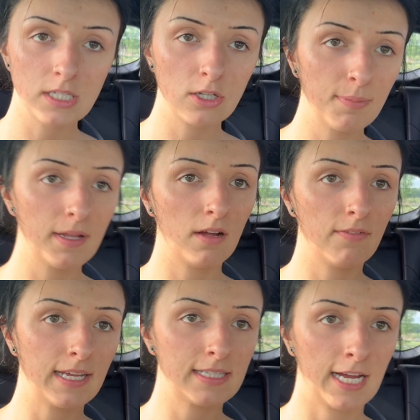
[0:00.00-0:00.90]
a little bit of
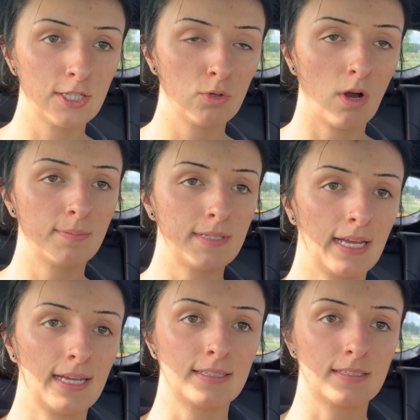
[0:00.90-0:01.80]
a tattoo
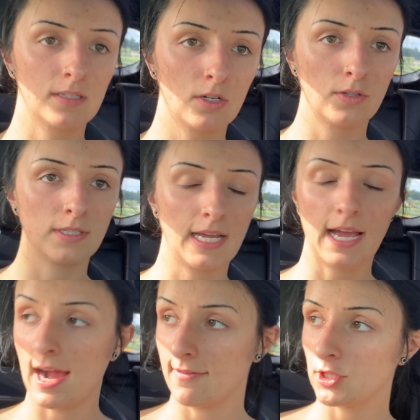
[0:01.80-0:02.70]
update. It's still the day
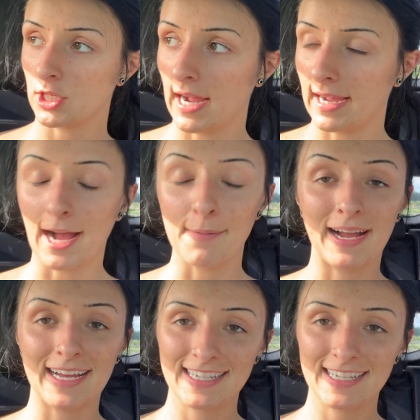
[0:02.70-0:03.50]
after I got my